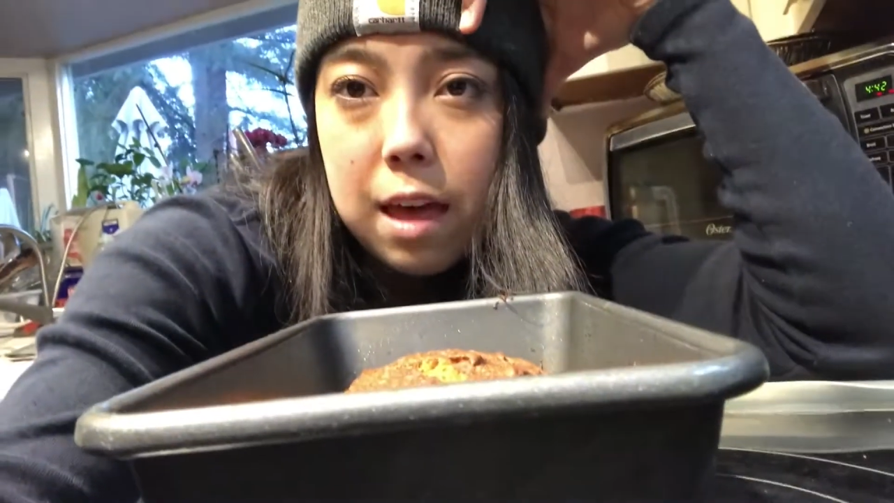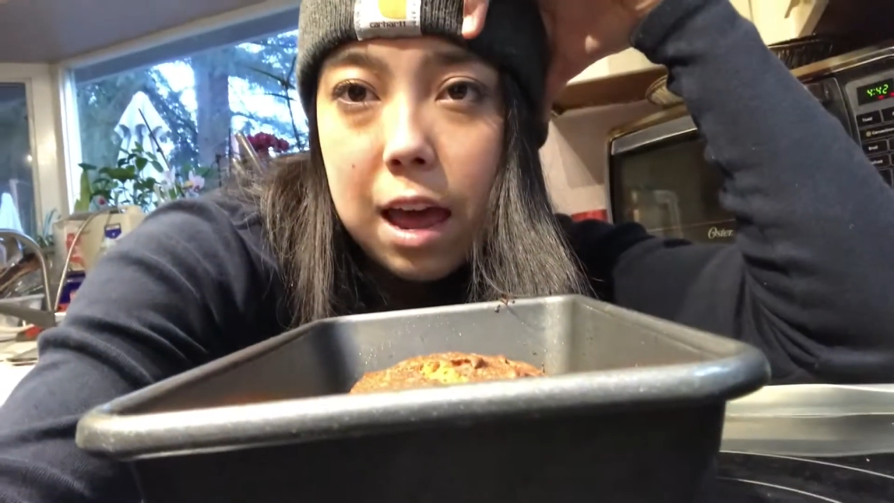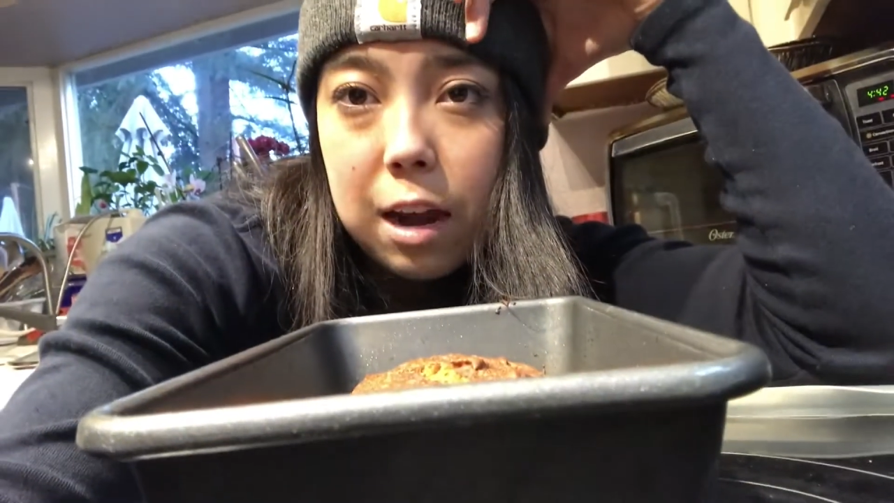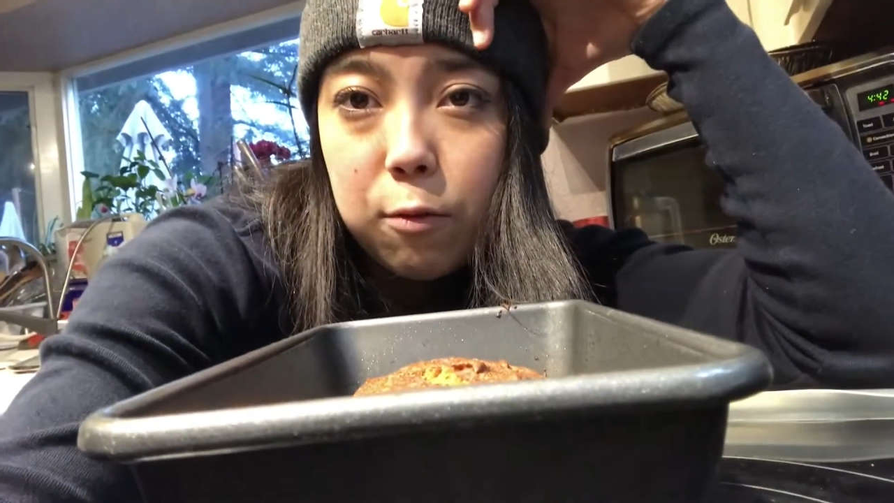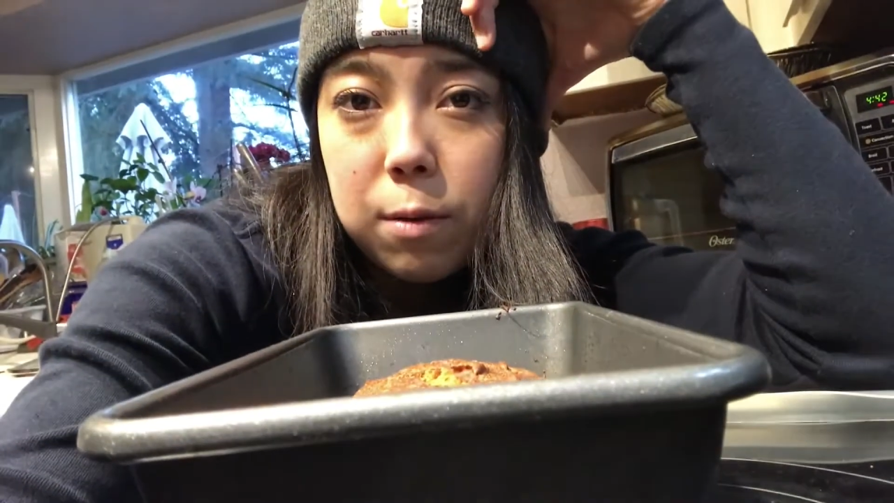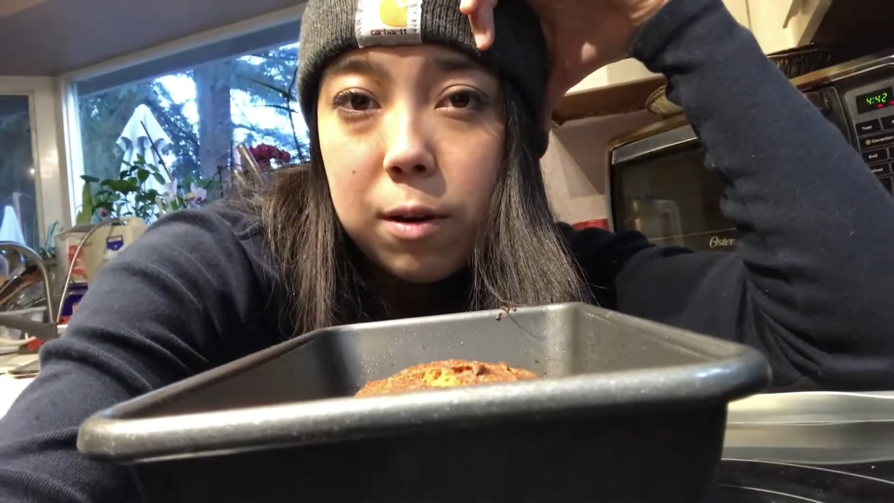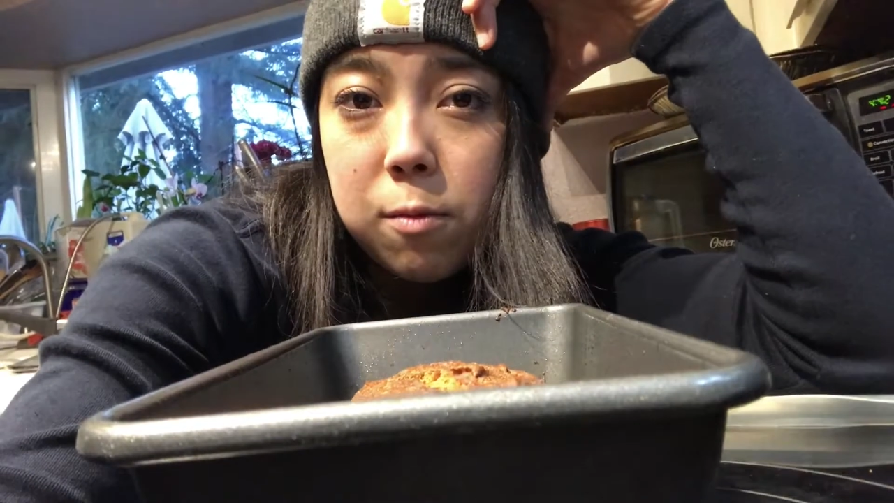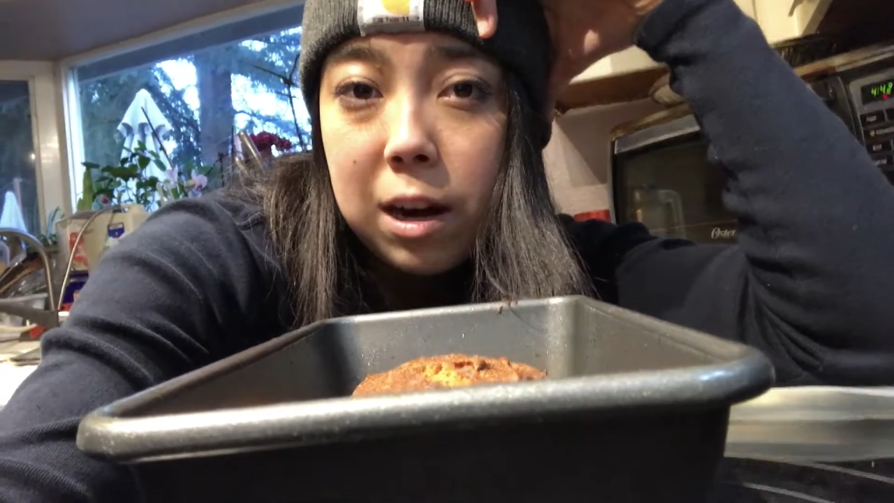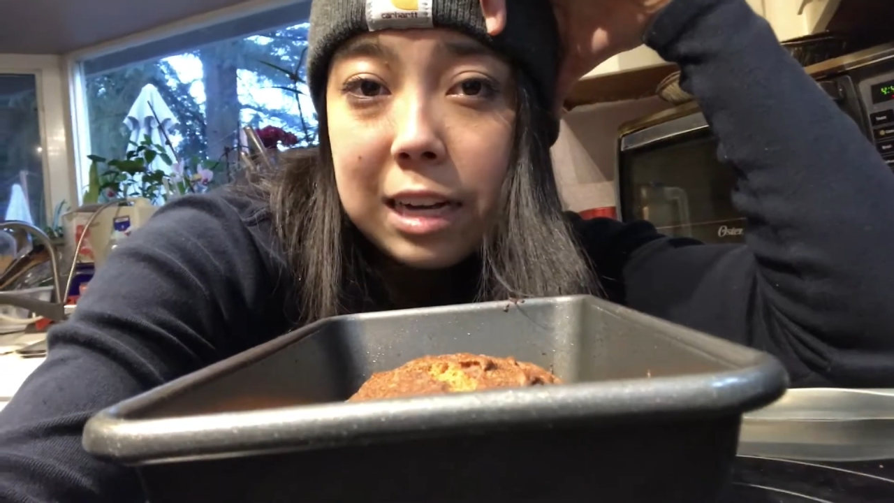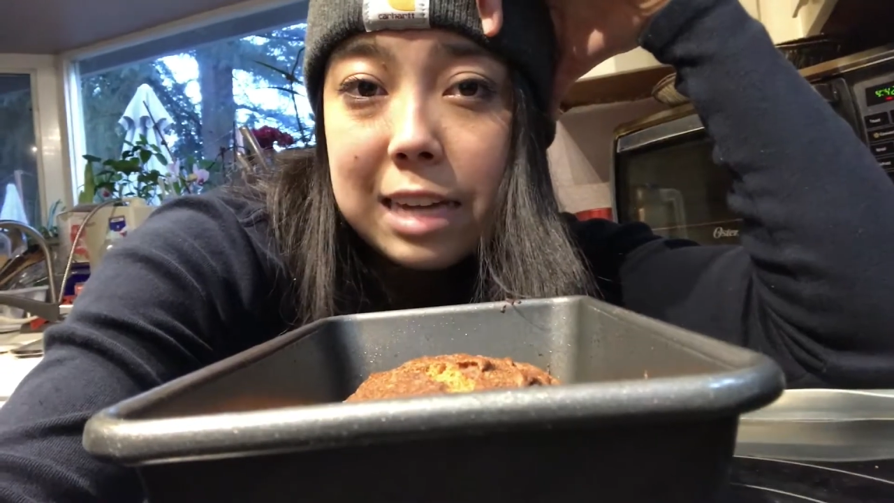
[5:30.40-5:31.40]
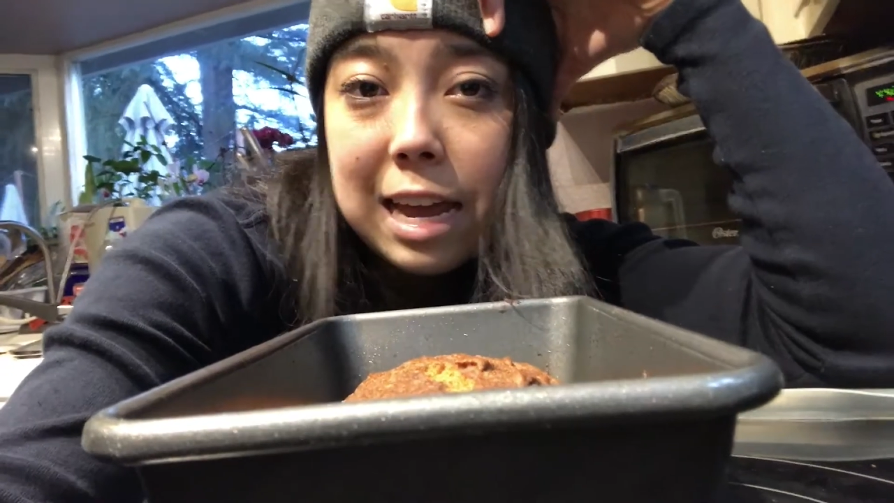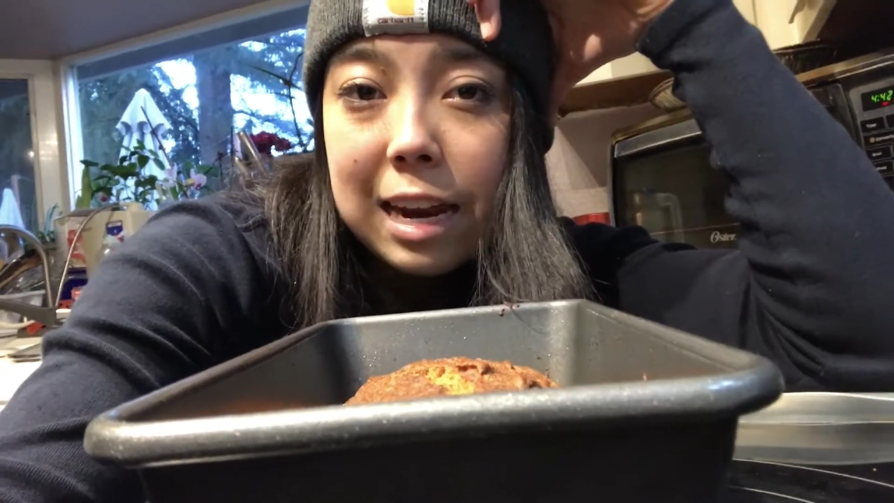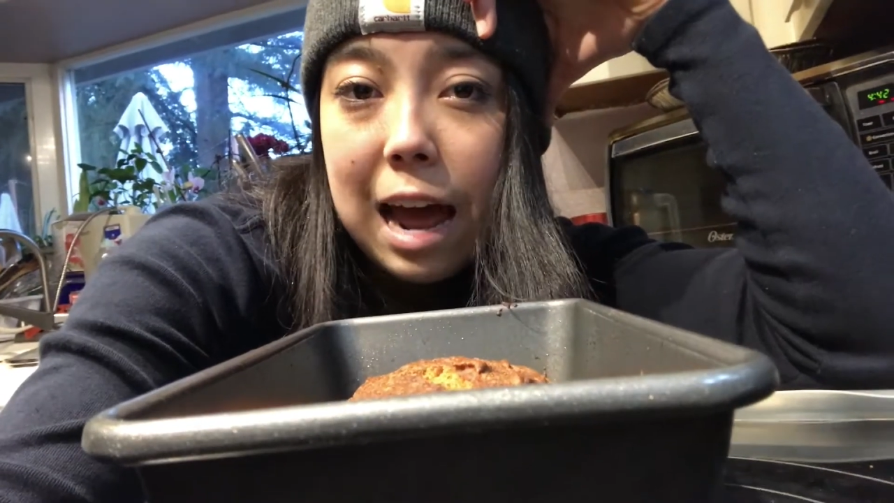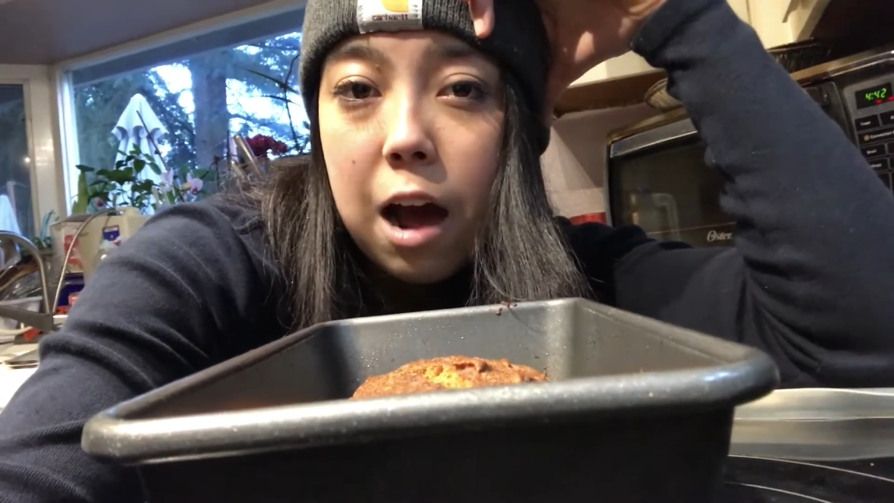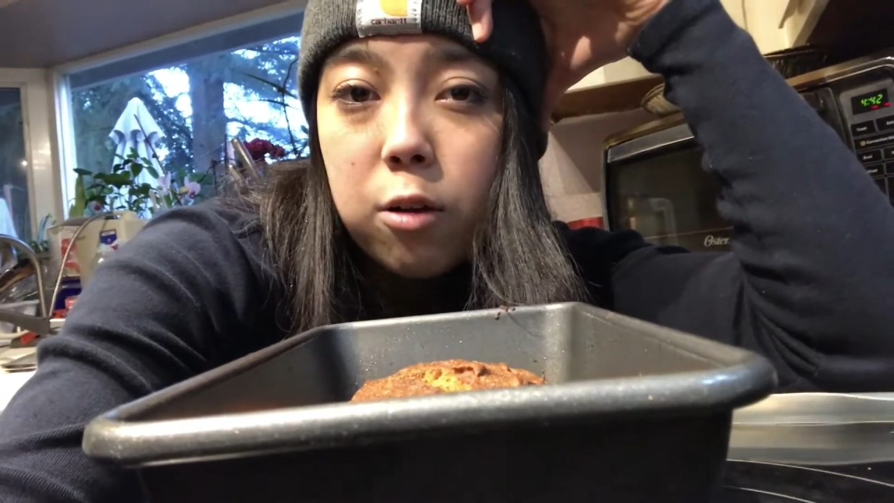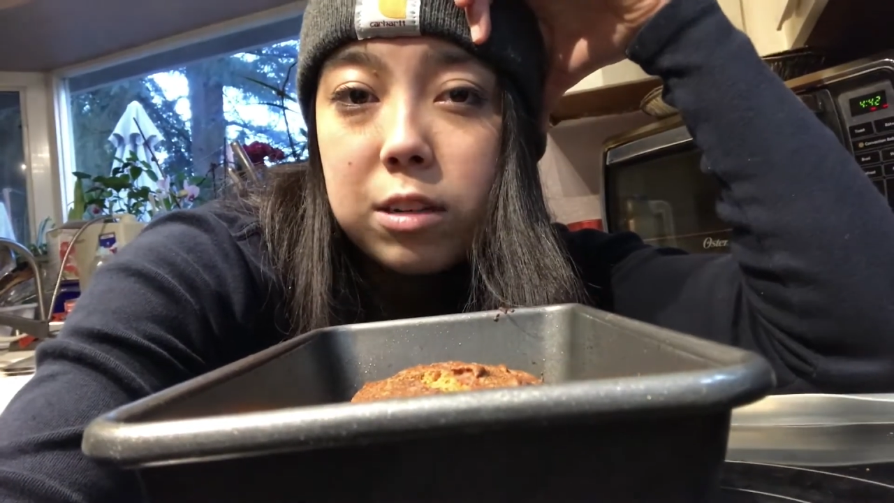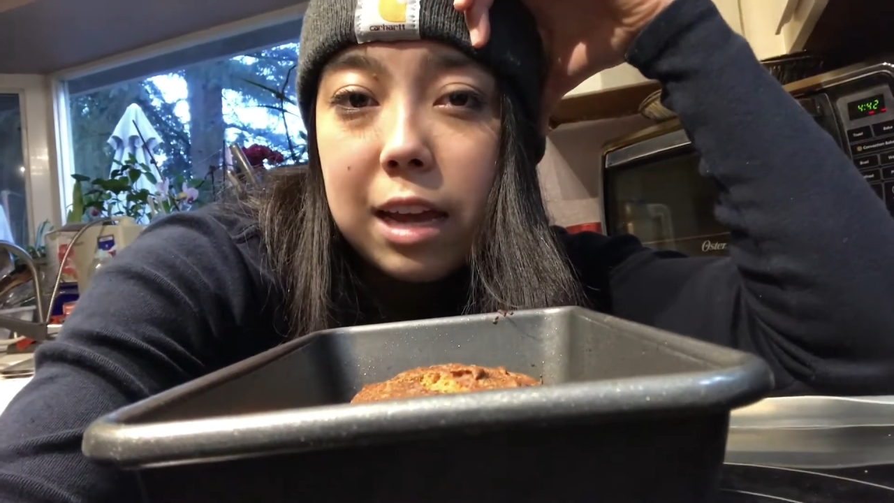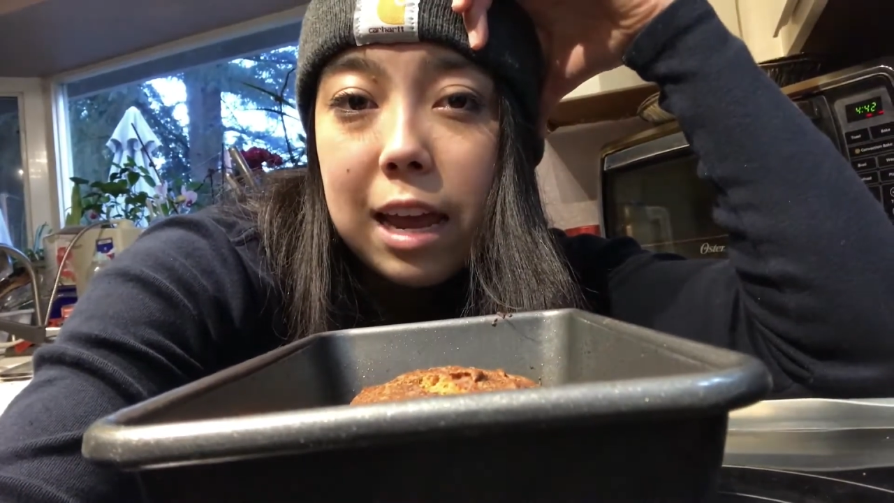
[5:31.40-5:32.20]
then we're gonna take it out